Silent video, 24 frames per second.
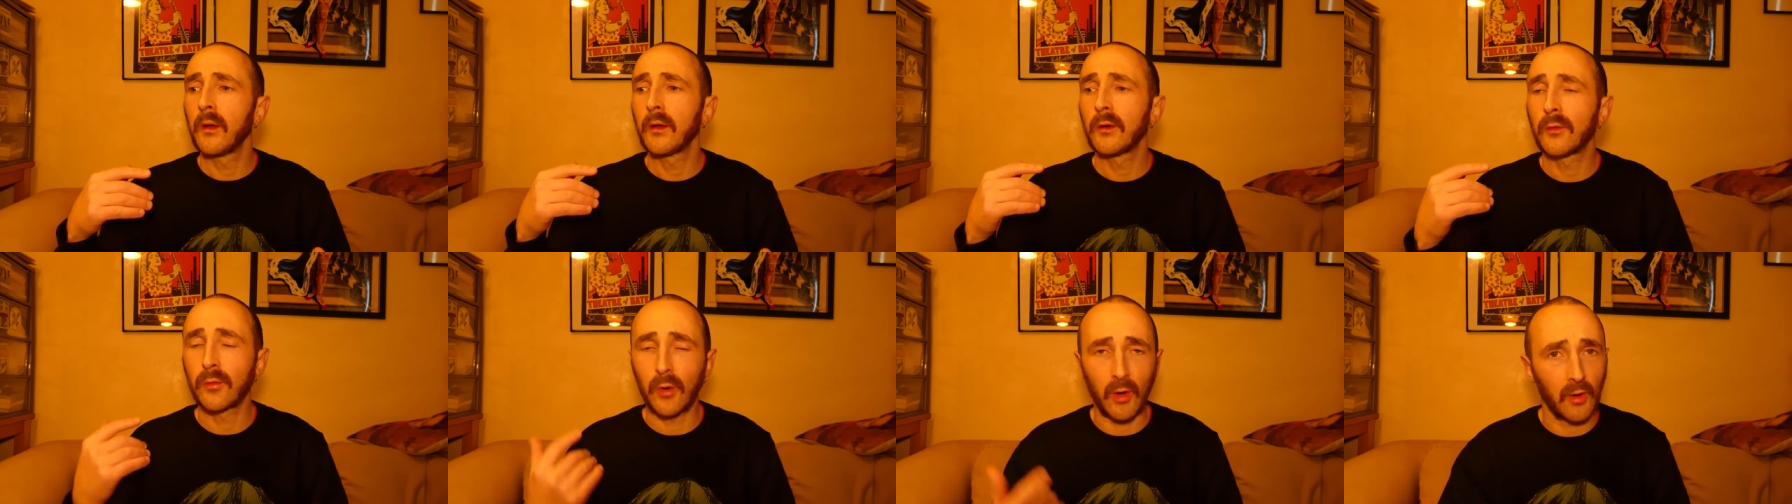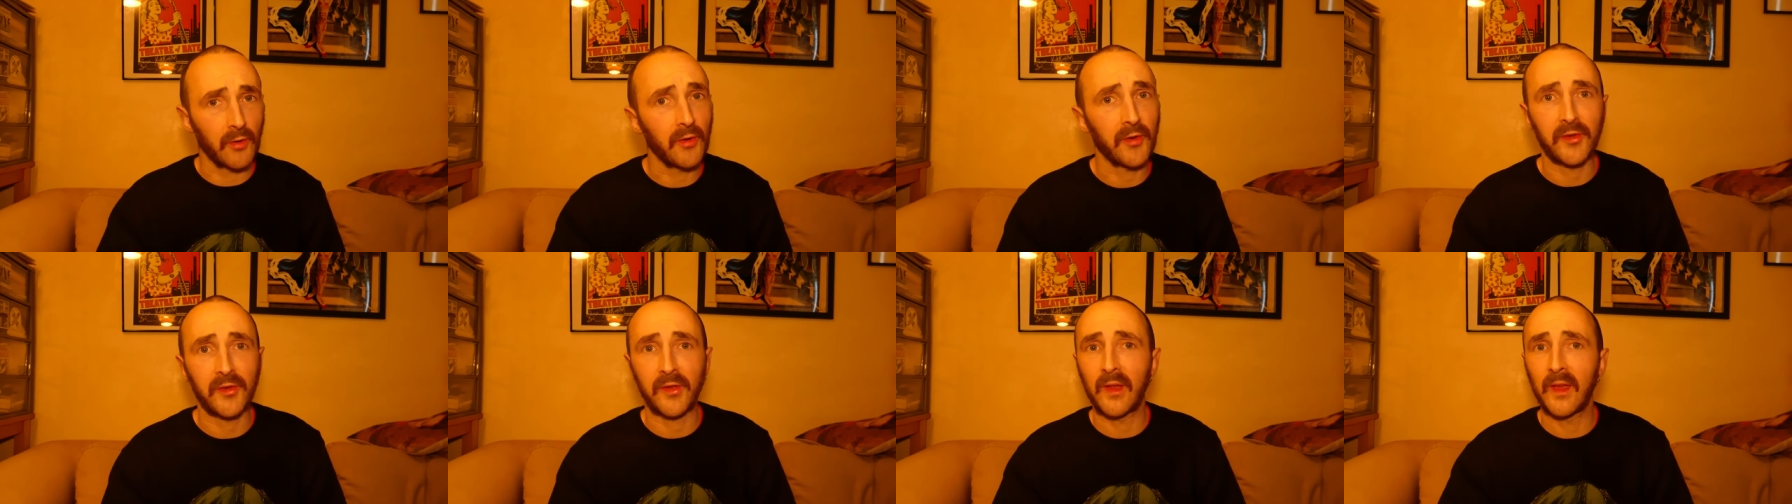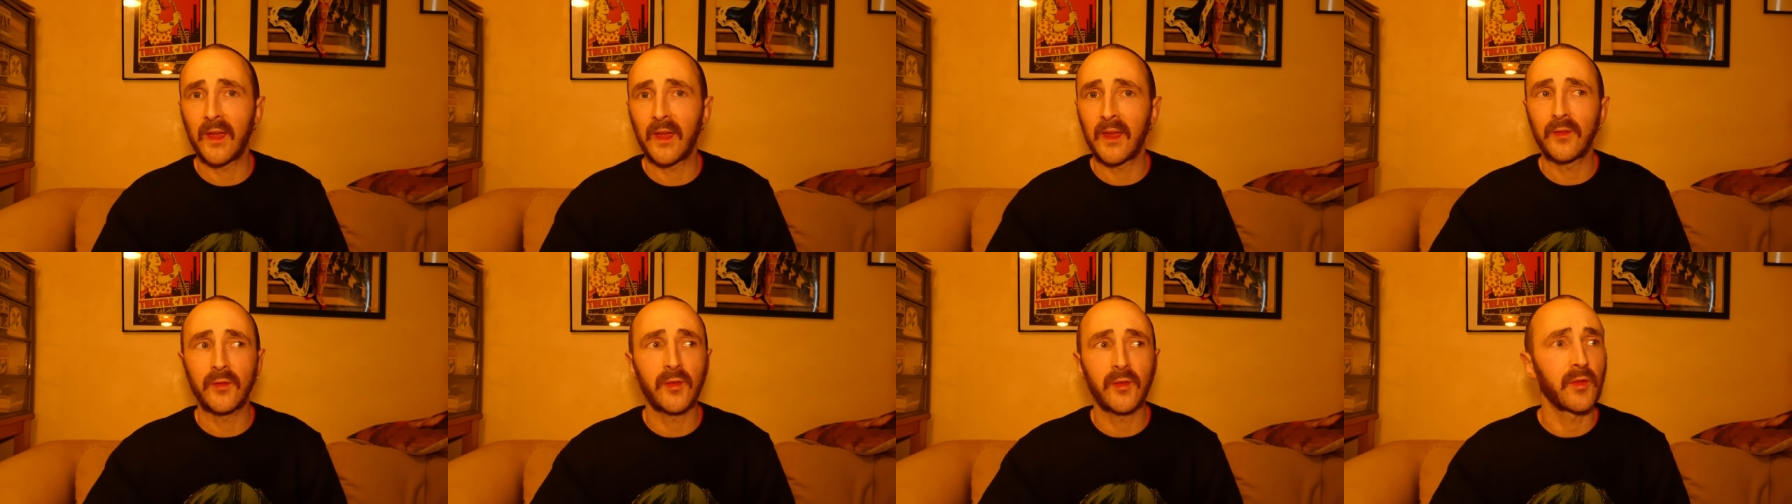grow the
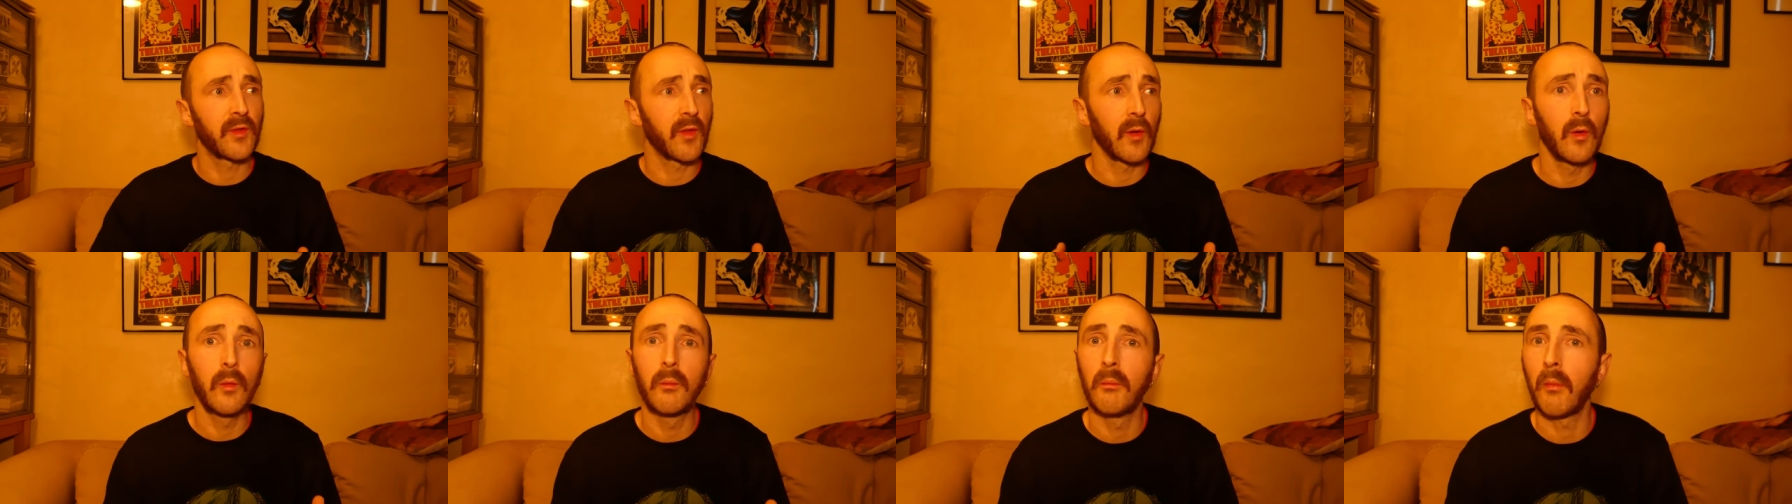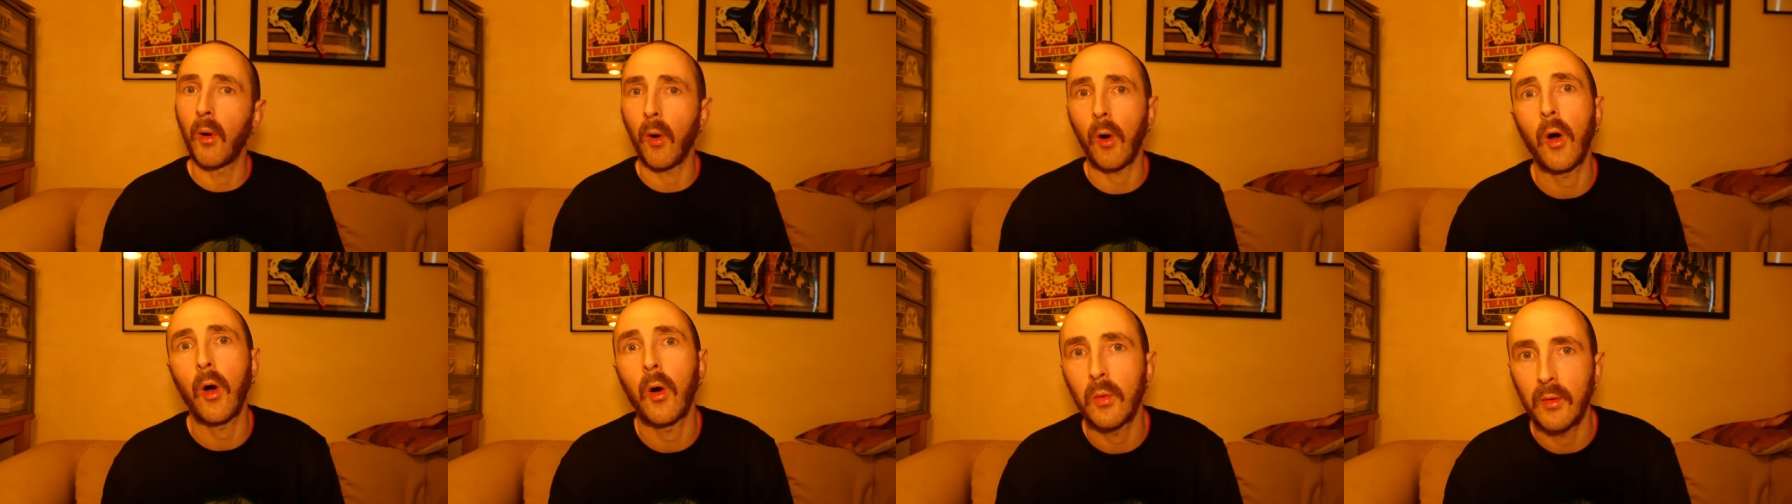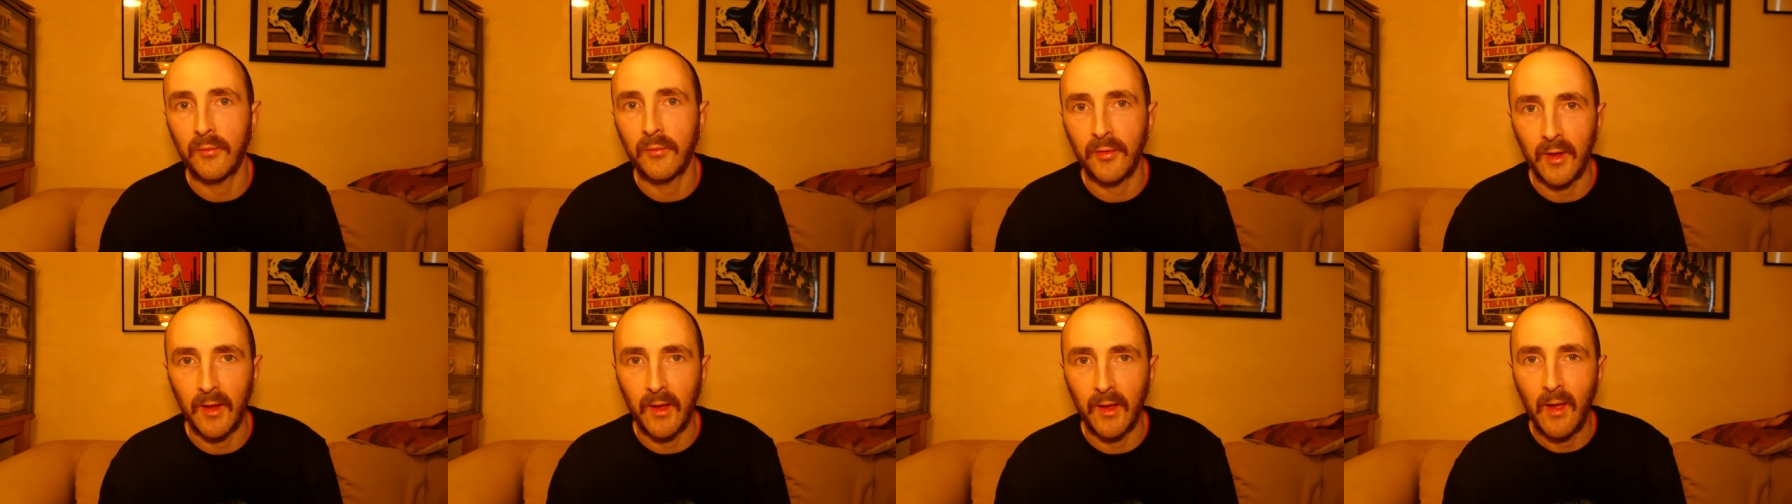scene, to do more
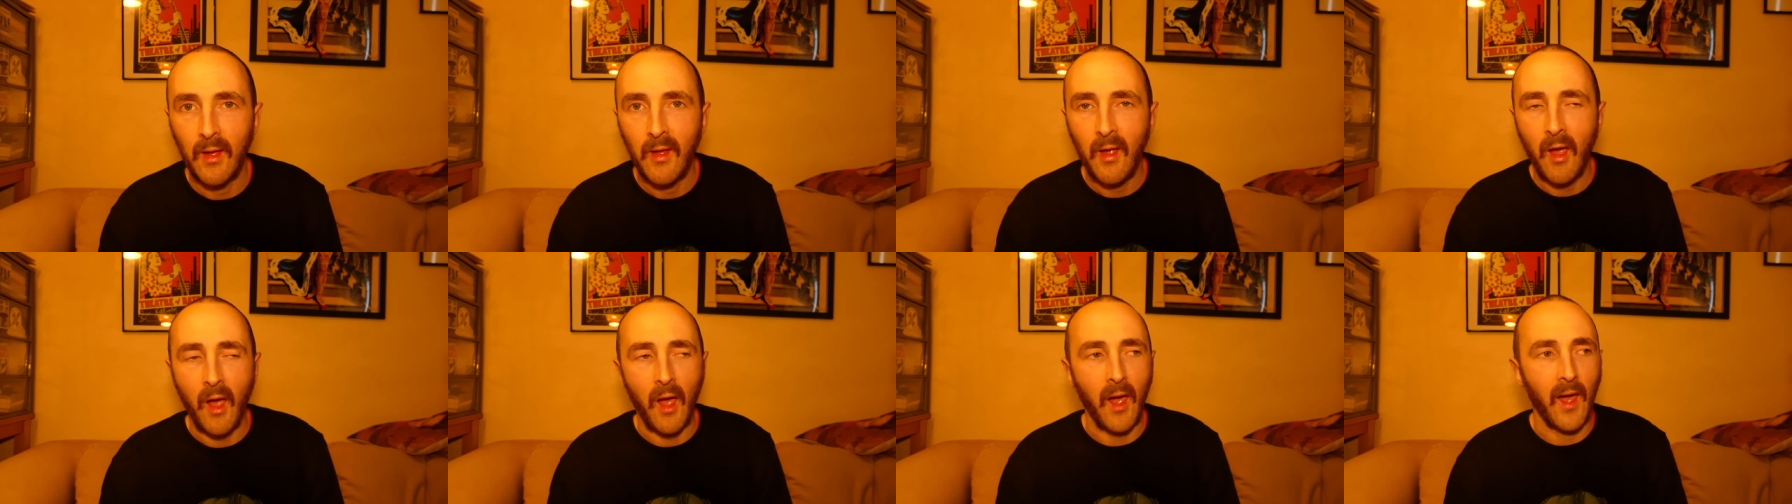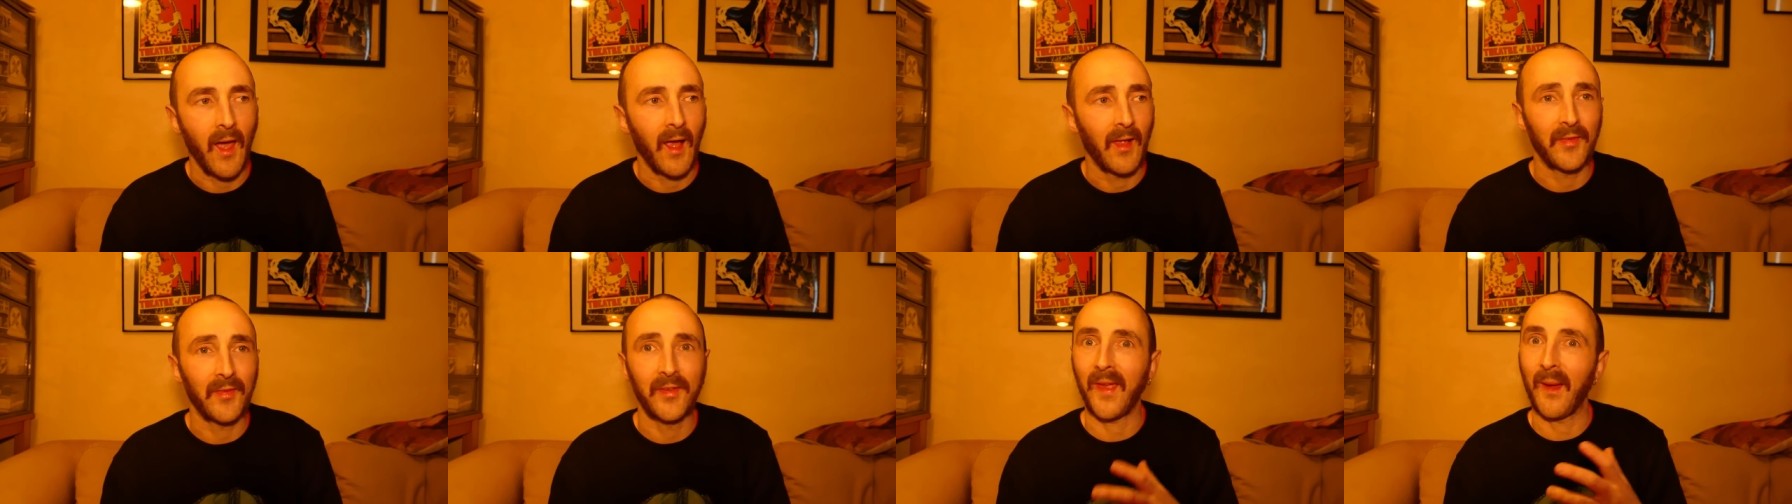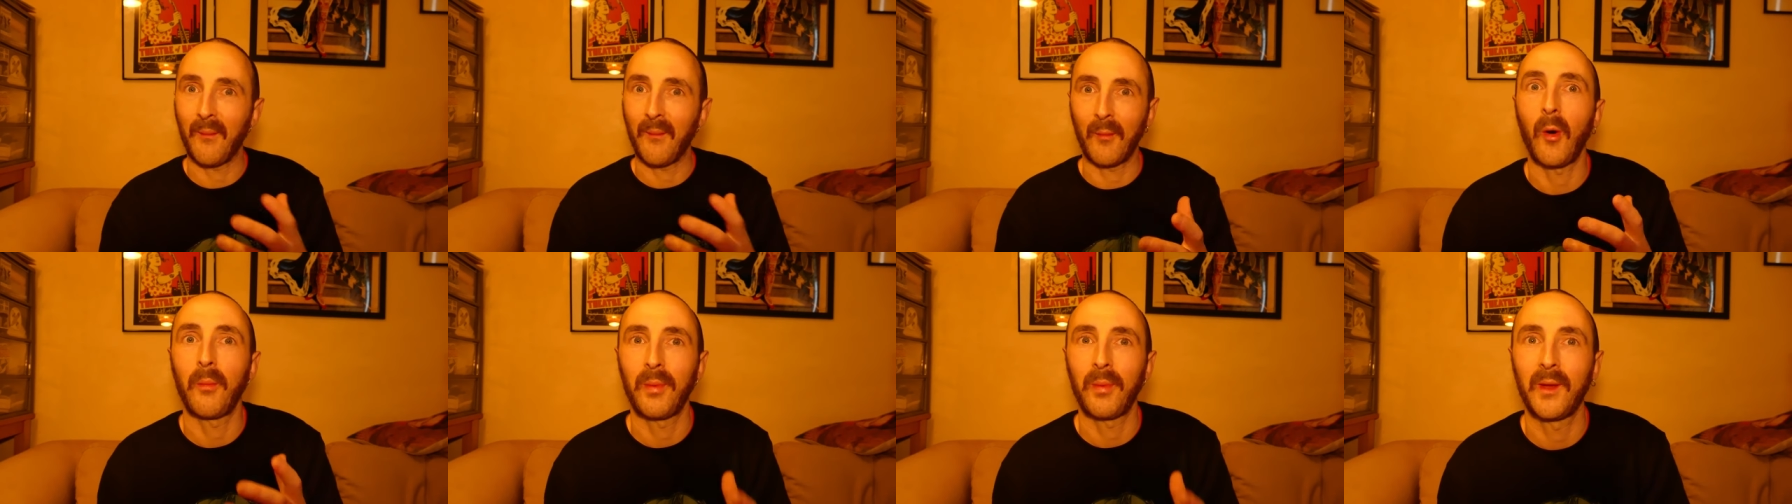with it, uh, and to
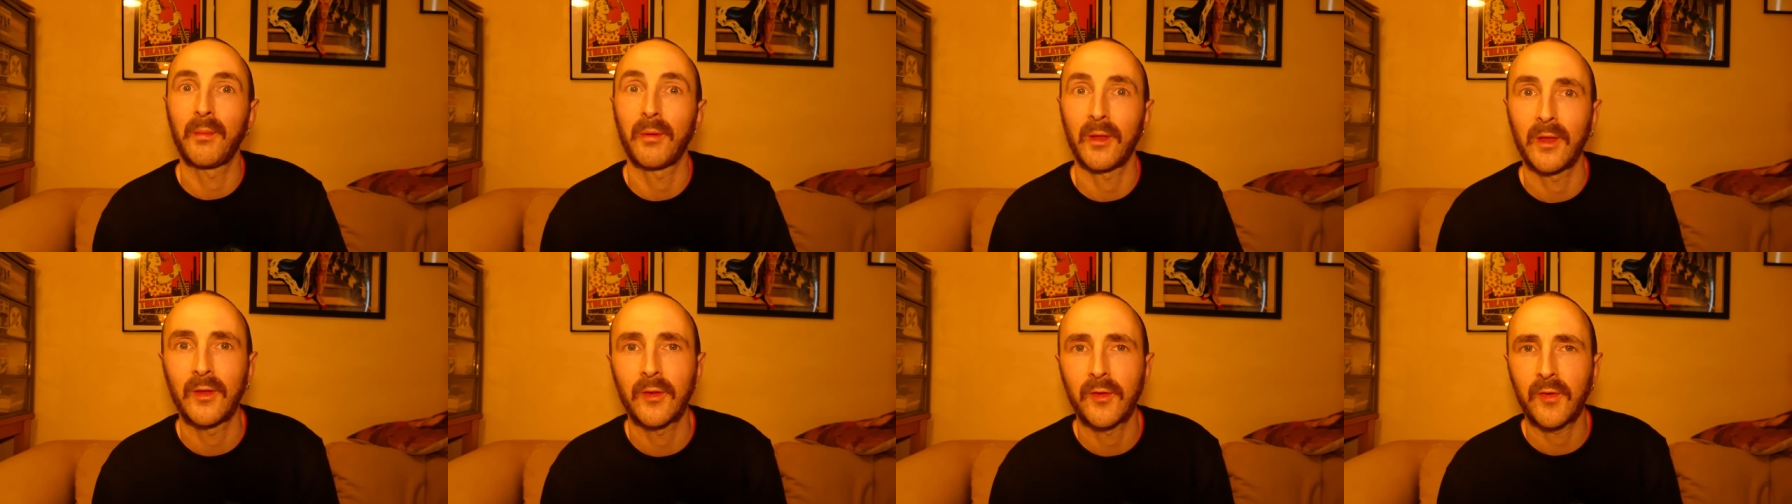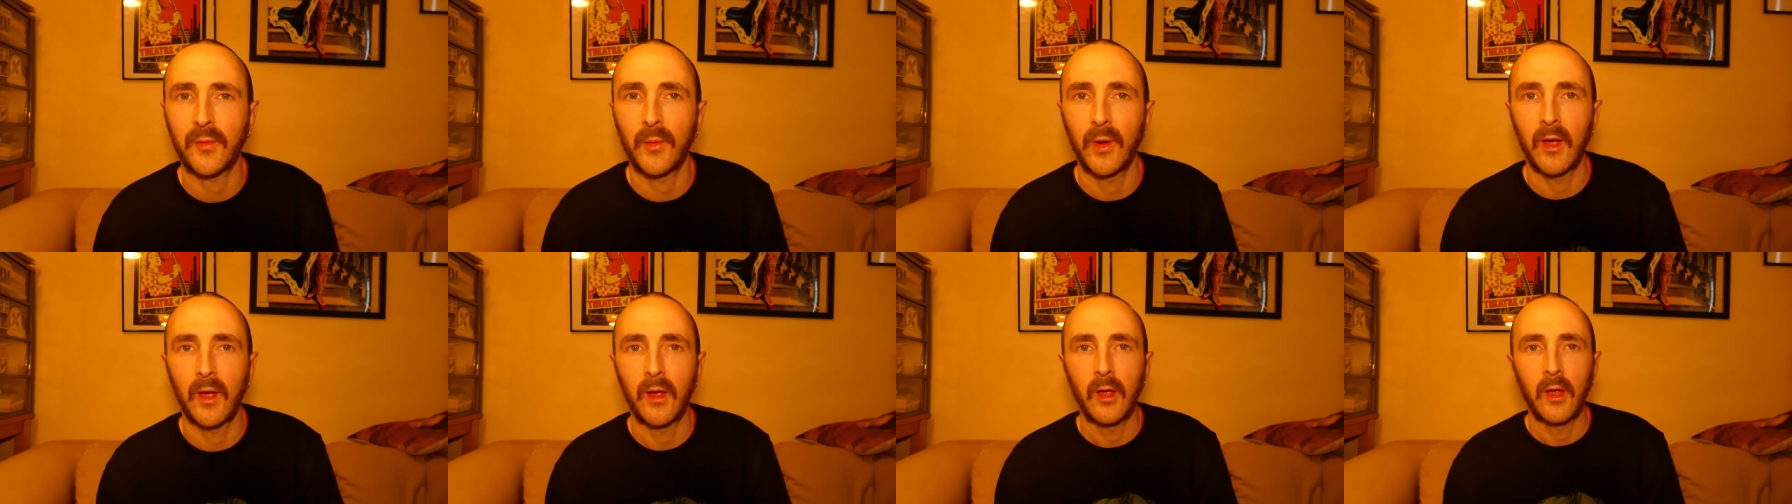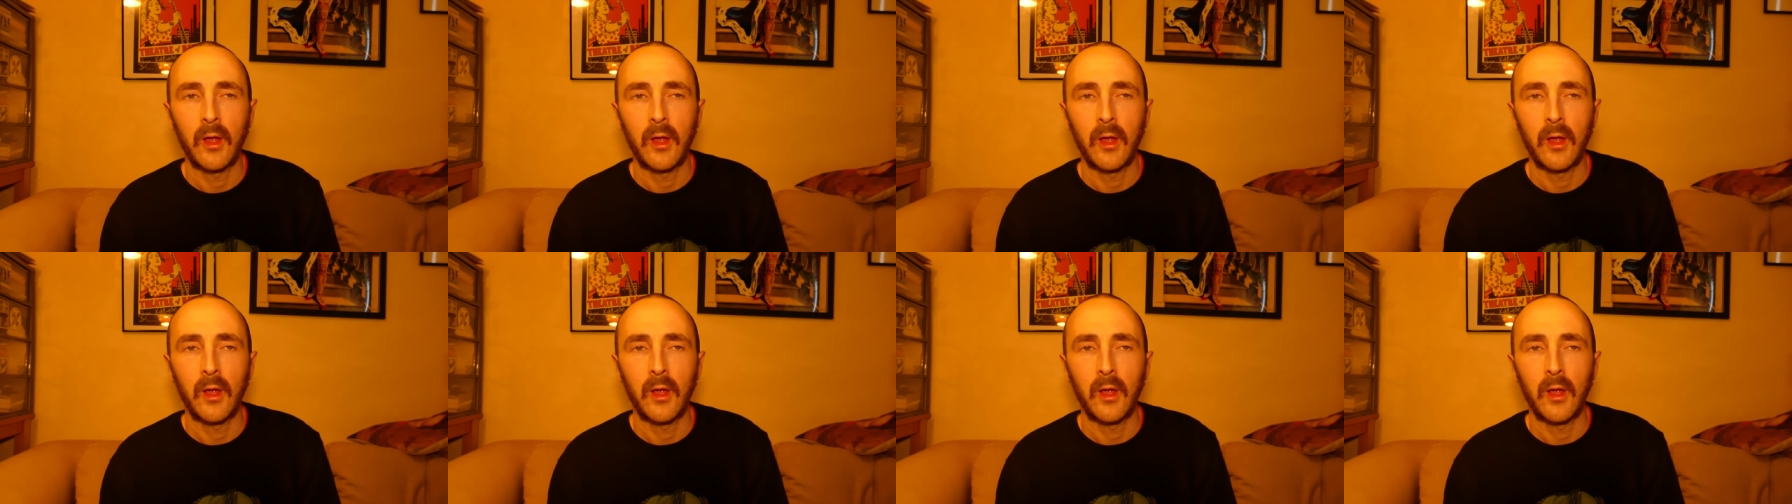get more people into it,